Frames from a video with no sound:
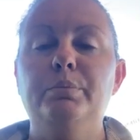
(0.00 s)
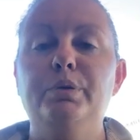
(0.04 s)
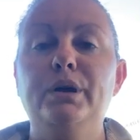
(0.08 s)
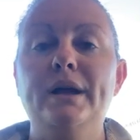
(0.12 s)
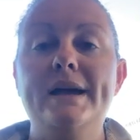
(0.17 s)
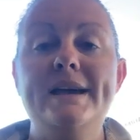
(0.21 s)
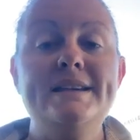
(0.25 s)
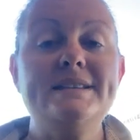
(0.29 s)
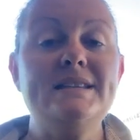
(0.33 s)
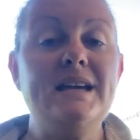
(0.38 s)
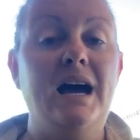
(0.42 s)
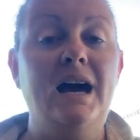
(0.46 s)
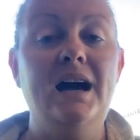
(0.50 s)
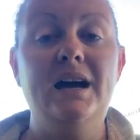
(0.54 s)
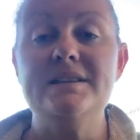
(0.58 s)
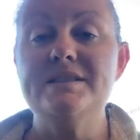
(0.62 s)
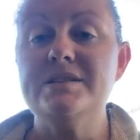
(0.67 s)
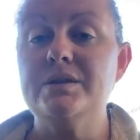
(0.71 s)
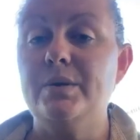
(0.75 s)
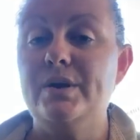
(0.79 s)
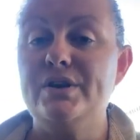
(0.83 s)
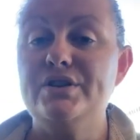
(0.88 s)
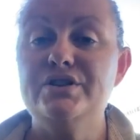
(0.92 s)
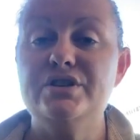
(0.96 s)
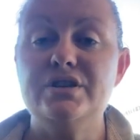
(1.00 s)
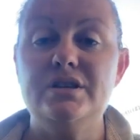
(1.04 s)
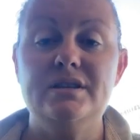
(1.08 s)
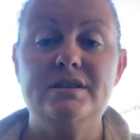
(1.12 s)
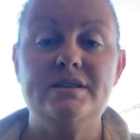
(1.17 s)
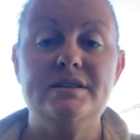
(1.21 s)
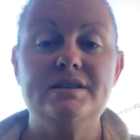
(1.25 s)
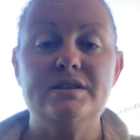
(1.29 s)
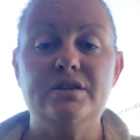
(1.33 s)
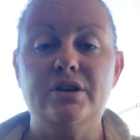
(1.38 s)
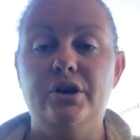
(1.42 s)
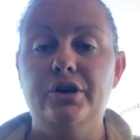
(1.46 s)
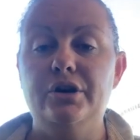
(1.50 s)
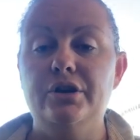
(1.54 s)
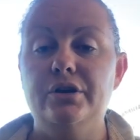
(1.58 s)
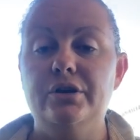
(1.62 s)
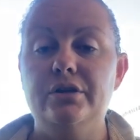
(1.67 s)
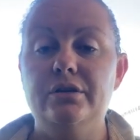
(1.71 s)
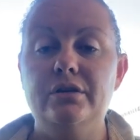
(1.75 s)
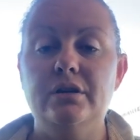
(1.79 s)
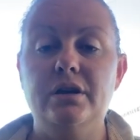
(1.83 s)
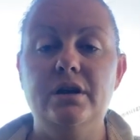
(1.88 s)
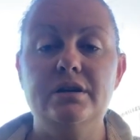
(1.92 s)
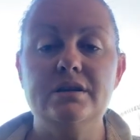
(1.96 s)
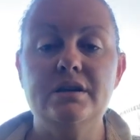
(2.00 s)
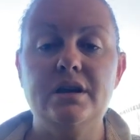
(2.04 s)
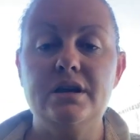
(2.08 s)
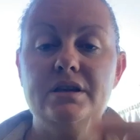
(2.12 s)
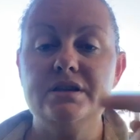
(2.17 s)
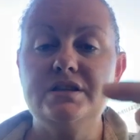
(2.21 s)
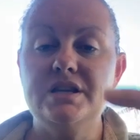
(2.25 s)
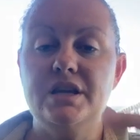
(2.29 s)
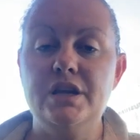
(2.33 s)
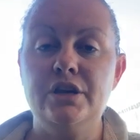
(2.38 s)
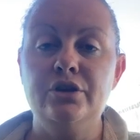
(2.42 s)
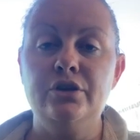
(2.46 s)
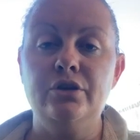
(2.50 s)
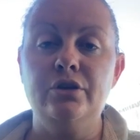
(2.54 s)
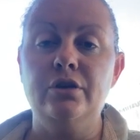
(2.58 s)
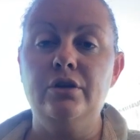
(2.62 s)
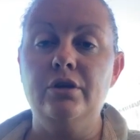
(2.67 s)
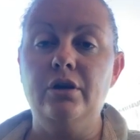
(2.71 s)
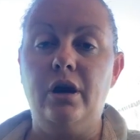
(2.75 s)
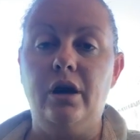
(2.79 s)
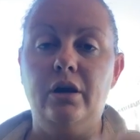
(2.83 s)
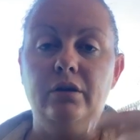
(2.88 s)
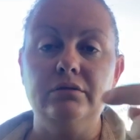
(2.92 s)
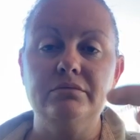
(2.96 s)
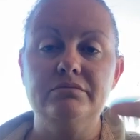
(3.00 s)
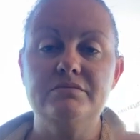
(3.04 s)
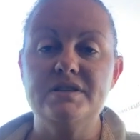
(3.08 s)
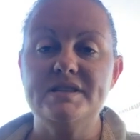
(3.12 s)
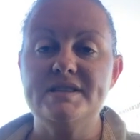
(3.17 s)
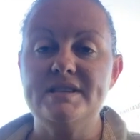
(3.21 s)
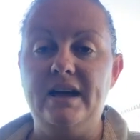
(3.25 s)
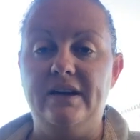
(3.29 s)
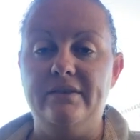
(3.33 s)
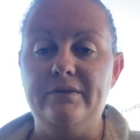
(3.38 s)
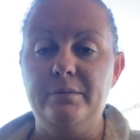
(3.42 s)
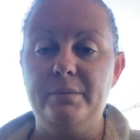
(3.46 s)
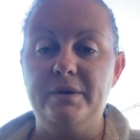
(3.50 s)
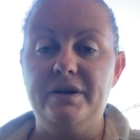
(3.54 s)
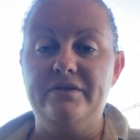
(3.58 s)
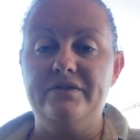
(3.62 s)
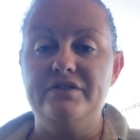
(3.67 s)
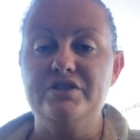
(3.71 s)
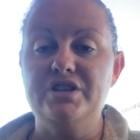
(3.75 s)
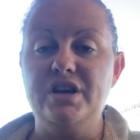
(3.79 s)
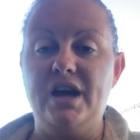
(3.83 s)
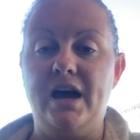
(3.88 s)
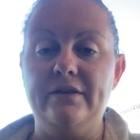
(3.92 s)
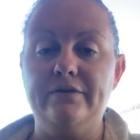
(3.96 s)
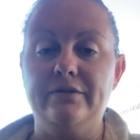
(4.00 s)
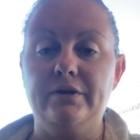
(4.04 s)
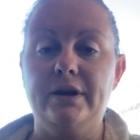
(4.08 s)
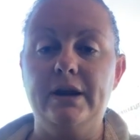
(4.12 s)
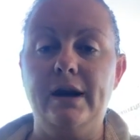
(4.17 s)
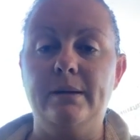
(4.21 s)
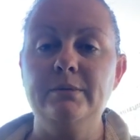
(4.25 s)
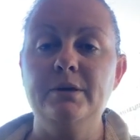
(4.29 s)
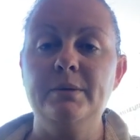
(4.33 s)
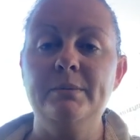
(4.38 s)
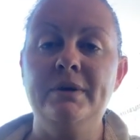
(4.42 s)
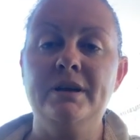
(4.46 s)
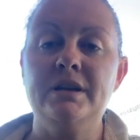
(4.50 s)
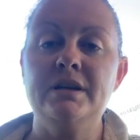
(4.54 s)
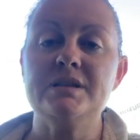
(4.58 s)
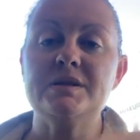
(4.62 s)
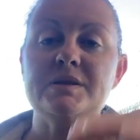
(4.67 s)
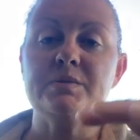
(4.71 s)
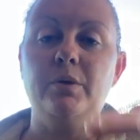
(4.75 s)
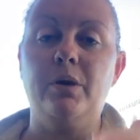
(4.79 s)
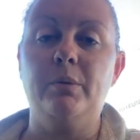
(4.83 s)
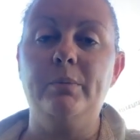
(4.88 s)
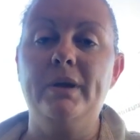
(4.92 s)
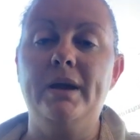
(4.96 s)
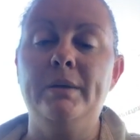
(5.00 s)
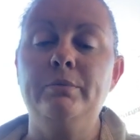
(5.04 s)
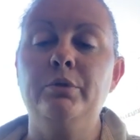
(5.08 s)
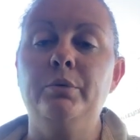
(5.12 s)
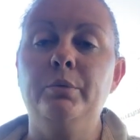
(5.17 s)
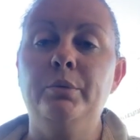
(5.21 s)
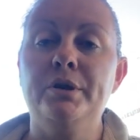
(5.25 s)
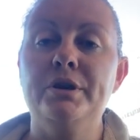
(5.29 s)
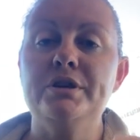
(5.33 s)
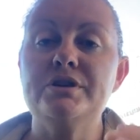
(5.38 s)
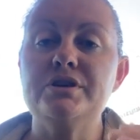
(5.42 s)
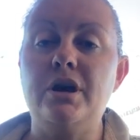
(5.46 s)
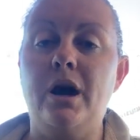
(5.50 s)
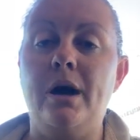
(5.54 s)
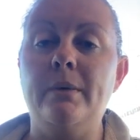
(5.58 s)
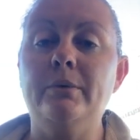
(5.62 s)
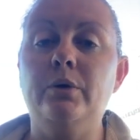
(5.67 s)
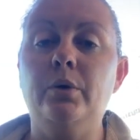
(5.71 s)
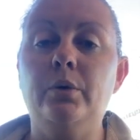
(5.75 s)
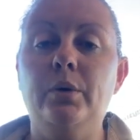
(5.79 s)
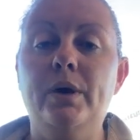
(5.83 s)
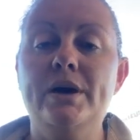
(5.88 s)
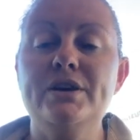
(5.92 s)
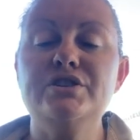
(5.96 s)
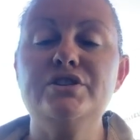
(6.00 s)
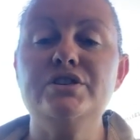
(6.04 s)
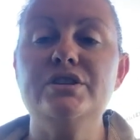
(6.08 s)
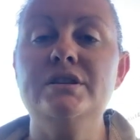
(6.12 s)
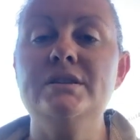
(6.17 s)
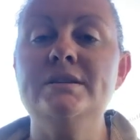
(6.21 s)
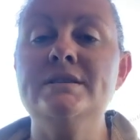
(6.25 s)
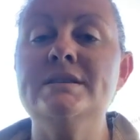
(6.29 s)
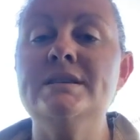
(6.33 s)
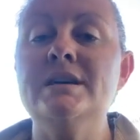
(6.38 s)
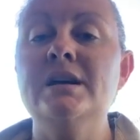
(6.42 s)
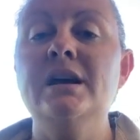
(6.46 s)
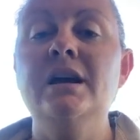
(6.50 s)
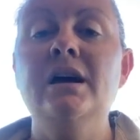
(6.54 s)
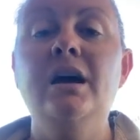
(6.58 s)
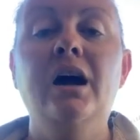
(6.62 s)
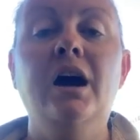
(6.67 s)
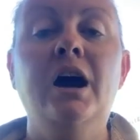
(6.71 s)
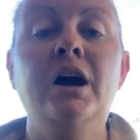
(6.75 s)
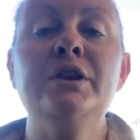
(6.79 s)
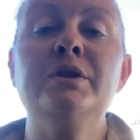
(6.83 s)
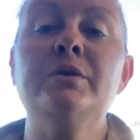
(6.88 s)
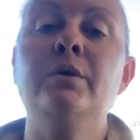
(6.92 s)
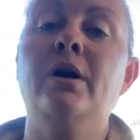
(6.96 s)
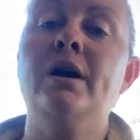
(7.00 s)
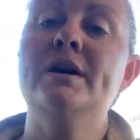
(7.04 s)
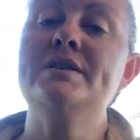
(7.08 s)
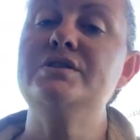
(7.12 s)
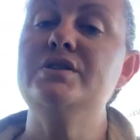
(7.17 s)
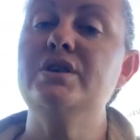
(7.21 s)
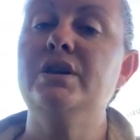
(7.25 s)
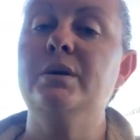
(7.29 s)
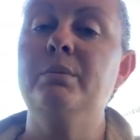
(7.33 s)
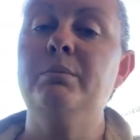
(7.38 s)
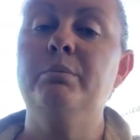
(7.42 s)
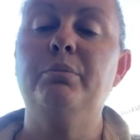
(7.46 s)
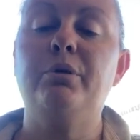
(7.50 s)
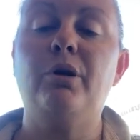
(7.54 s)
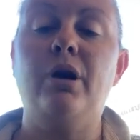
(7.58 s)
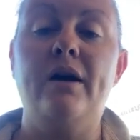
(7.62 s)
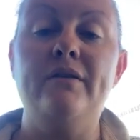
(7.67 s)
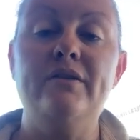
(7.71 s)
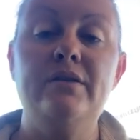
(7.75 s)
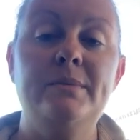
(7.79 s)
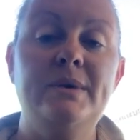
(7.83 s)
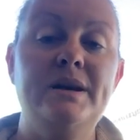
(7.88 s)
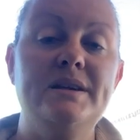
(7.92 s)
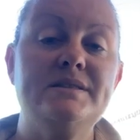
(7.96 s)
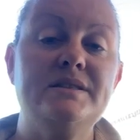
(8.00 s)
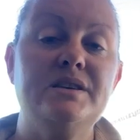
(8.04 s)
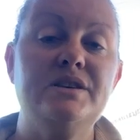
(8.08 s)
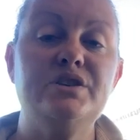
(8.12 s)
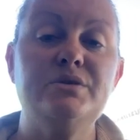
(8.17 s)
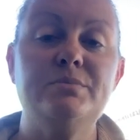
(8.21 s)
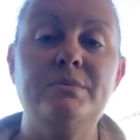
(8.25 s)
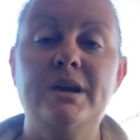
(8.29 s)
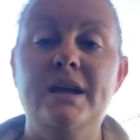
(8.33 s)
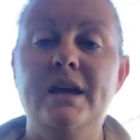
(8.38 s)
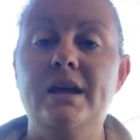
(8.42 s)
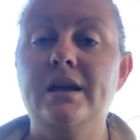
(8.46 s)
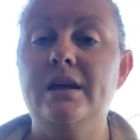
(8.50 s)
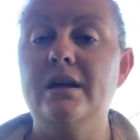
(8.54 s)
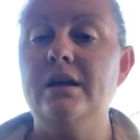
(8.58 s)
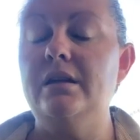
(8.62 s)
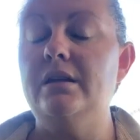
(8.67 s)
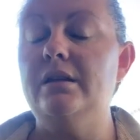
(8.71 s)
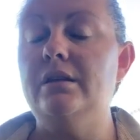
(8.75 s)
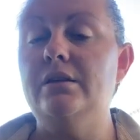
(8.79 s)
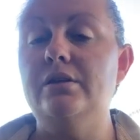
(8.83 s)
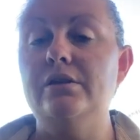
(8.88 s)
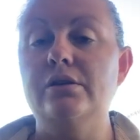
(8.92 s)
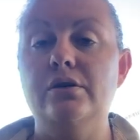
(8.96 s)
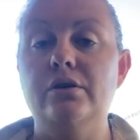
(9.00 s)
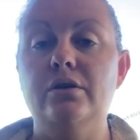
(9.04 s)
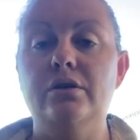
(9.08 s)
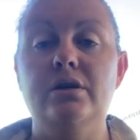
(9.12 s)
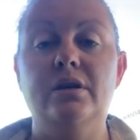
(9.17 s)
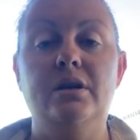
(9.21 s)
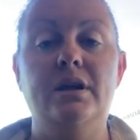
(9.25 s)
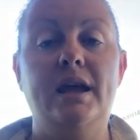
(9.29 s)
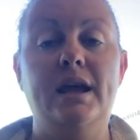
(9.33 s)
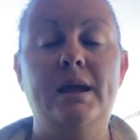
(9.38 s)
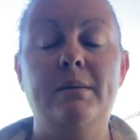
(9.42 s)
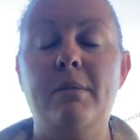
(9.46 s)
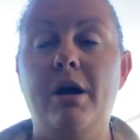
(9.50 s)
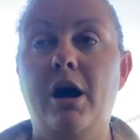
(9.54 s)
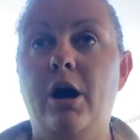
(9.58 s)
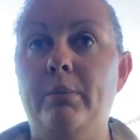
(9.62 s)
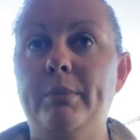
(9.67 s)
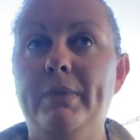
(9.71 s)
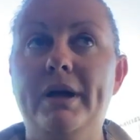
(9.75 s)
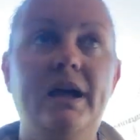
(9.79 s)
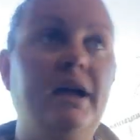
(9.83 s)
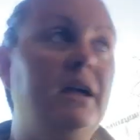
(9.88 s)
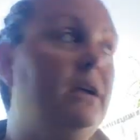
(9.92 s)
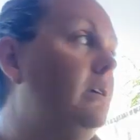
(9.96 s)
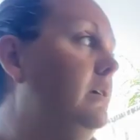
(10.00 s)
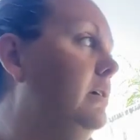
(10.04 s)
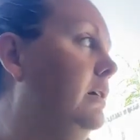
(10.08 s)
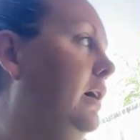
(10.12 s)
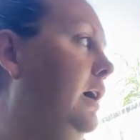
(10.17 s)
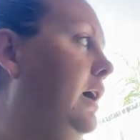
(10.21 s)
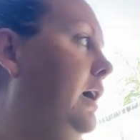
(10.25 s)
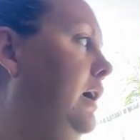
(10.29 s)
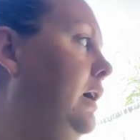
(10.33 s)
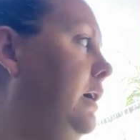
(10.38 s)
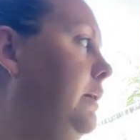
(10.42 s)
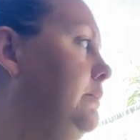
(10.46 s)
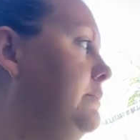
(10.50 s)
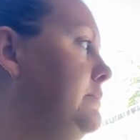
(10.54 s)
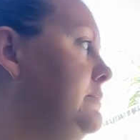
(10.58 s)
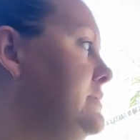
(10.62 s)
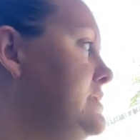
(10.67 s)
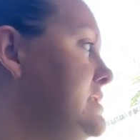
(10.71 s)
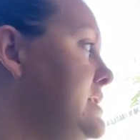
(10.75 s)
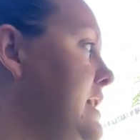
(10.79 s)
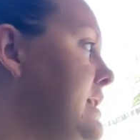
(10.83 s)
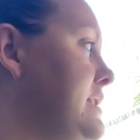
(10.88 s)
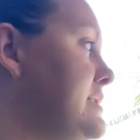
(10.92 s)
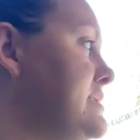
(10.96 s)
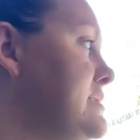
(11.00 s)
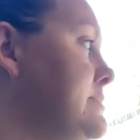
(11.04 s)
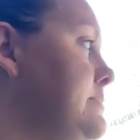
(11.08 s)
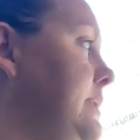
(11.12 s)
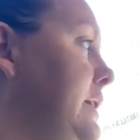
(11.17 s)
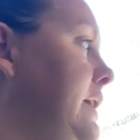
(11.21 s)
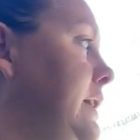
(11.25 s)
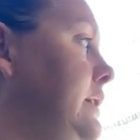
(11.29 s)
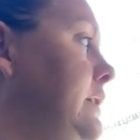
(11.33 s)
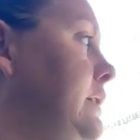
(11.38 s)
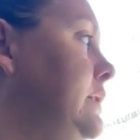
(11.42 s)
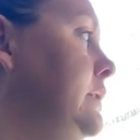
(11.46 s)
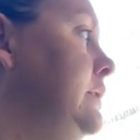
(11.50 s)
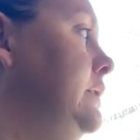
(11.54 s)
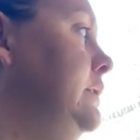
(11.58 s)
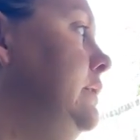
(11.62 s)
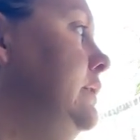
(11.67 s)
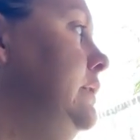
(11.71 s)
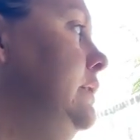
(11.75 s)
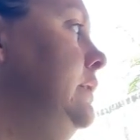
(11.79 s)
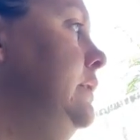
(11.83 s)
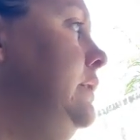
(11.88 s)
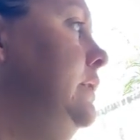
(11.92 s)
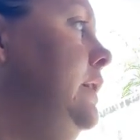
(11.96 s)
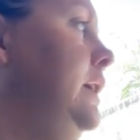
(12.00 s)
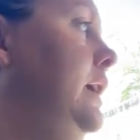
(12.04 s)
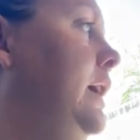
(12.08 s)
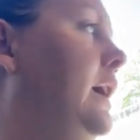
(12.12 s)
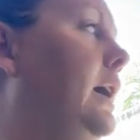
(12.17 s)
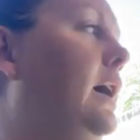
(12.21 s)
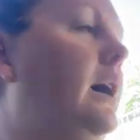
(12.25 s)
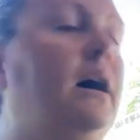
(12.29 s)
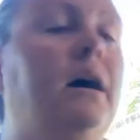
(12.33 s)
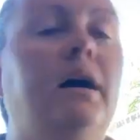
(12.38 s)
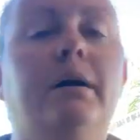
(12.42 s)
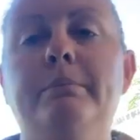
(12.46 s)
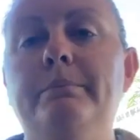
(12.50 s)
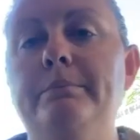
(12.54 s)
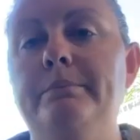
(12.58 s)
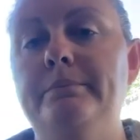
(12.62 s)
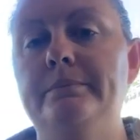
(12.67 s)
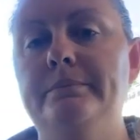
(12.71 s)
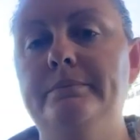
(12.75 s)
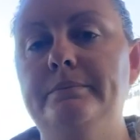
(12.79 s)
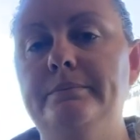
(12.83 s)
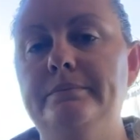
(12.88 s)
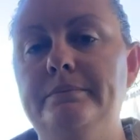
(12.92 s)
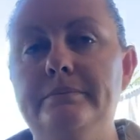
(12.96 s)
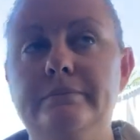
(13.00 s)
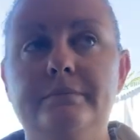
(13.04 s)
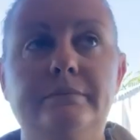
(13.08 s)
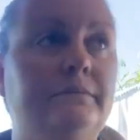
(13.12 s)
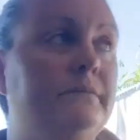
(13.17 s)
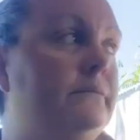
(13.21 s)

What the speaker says: Please ask questions, so you can continue. I'll just have a bit of a chat for a couple of minutes while people want to type questions. Otherwise, you can private message me, you can email me, text me. No,